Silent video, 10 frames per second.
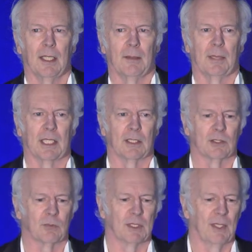
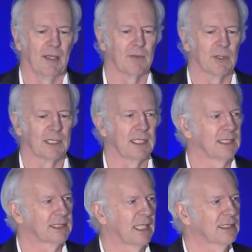Because when you have all of
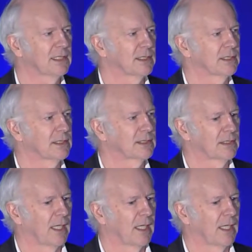these sensors,